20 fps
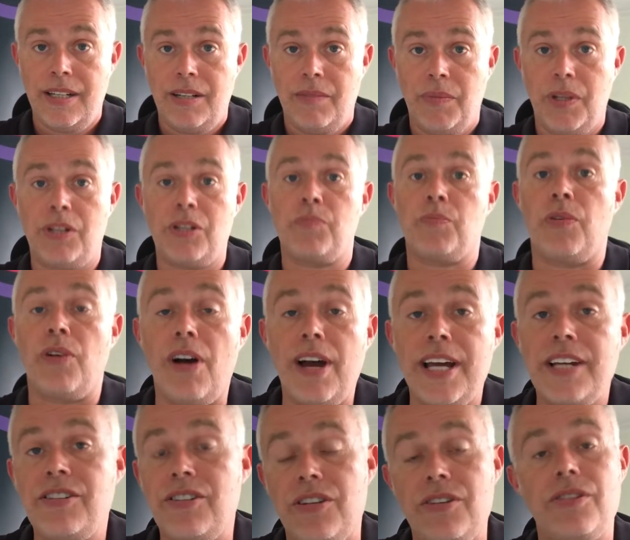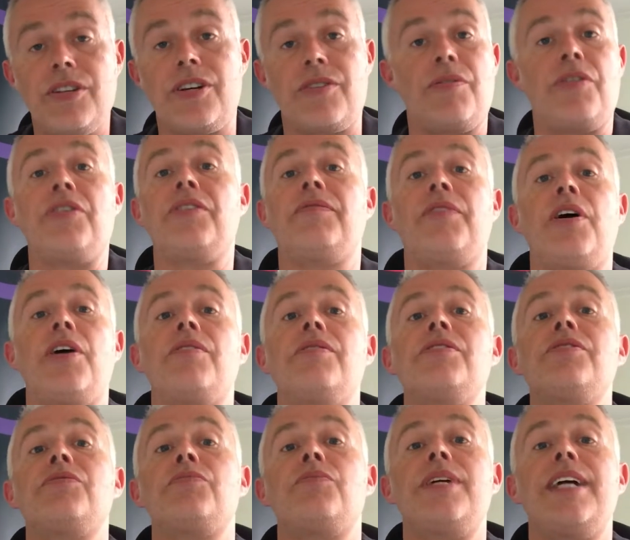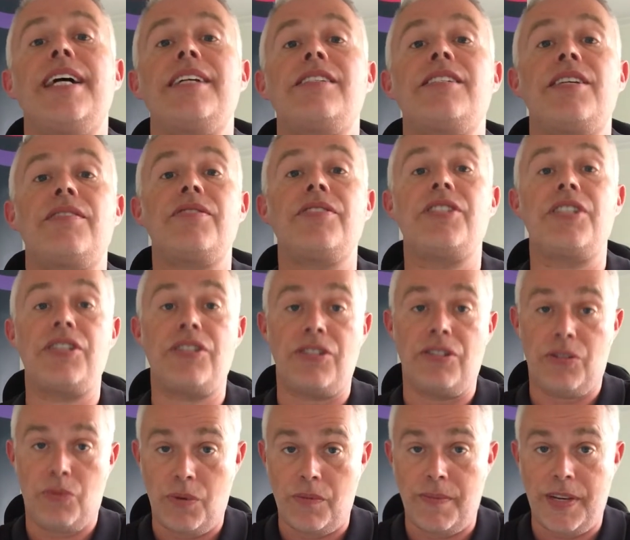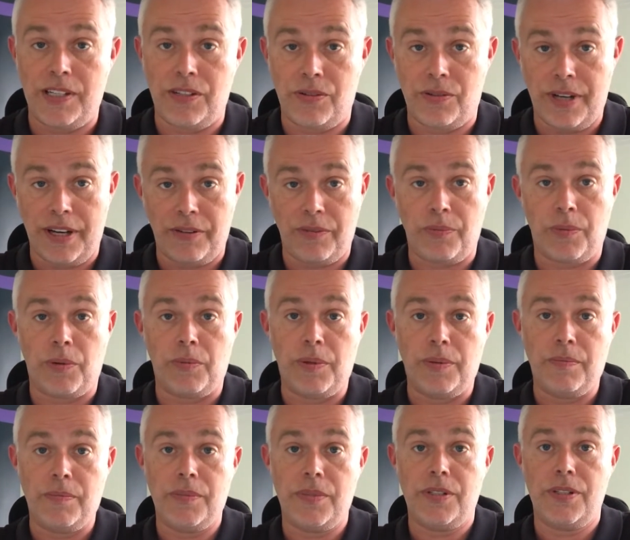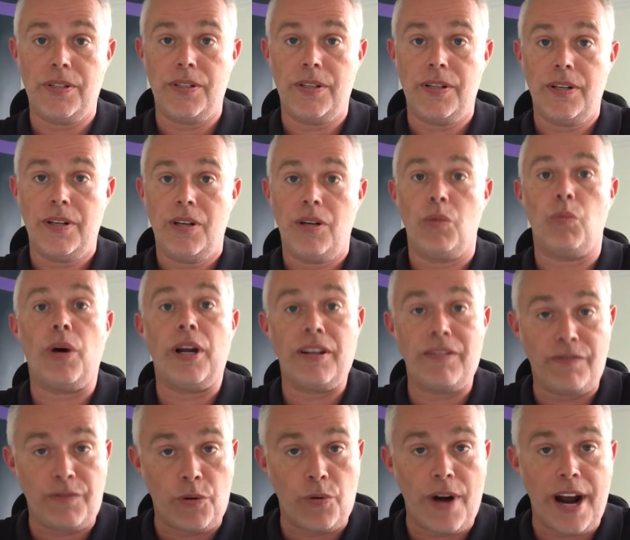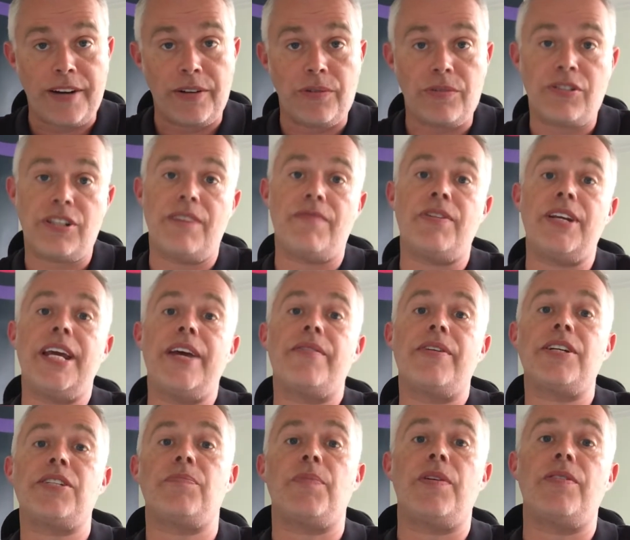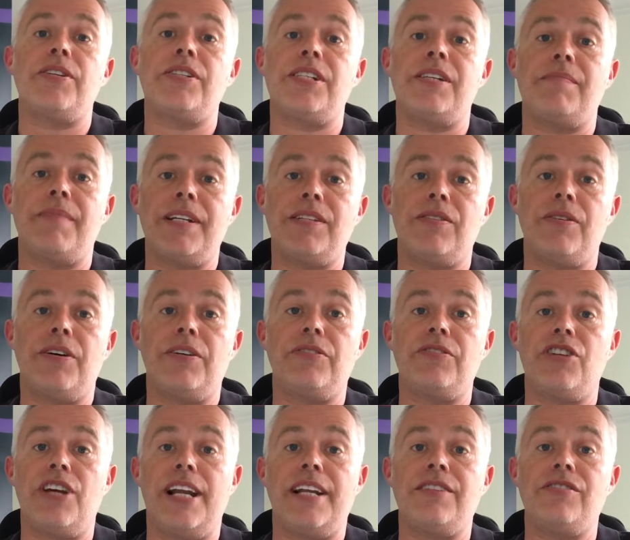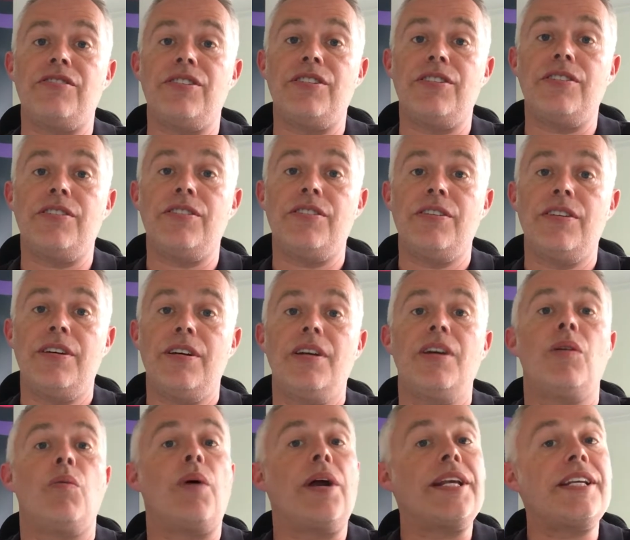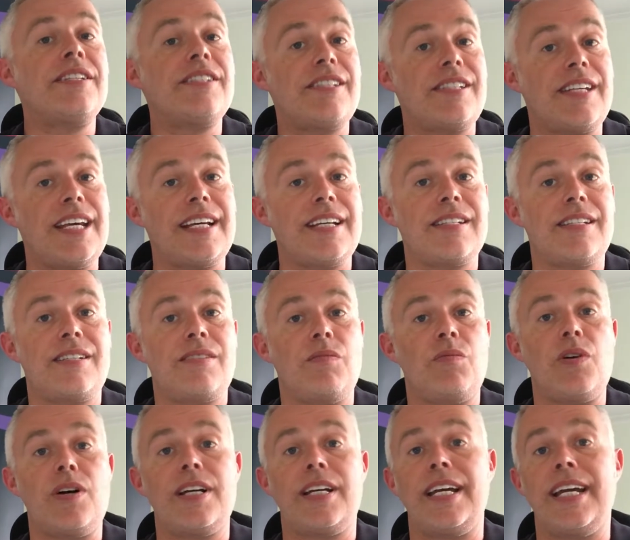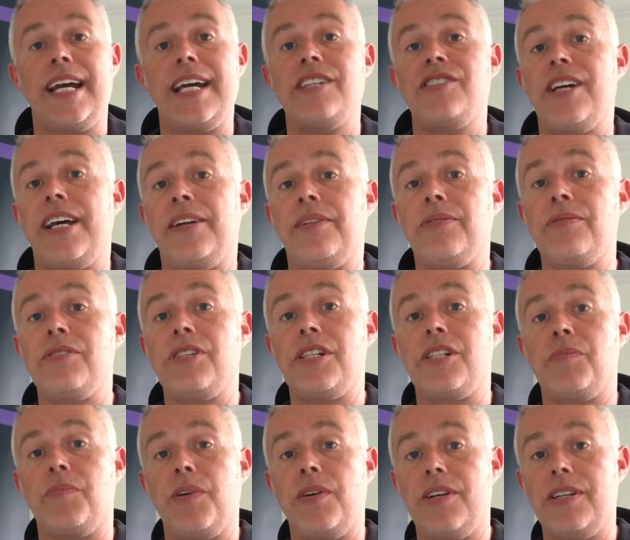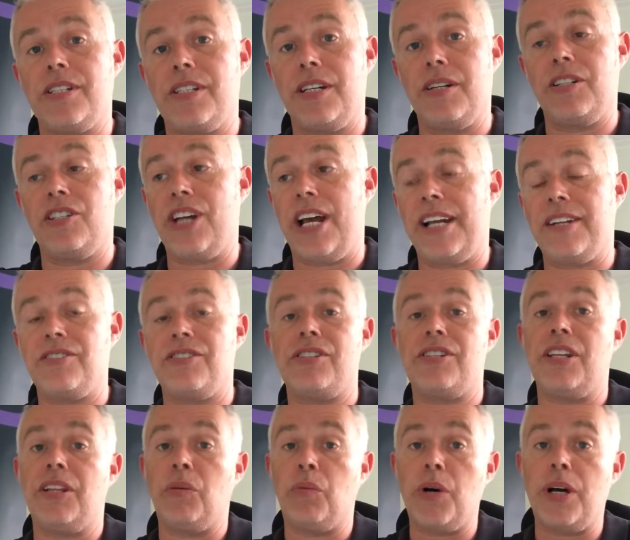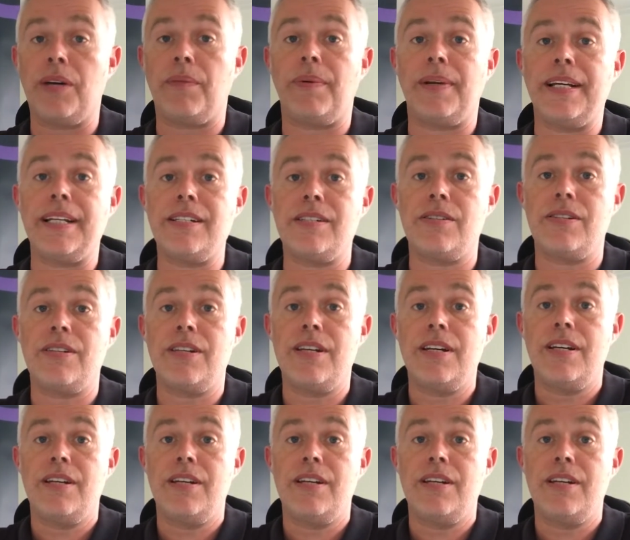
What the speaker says: Because prior to the coronavirus, we had serious issues with mental health problems. One in four adults every year experiencing mental health challenges. One in six working age adults experiencing challenges in the workplace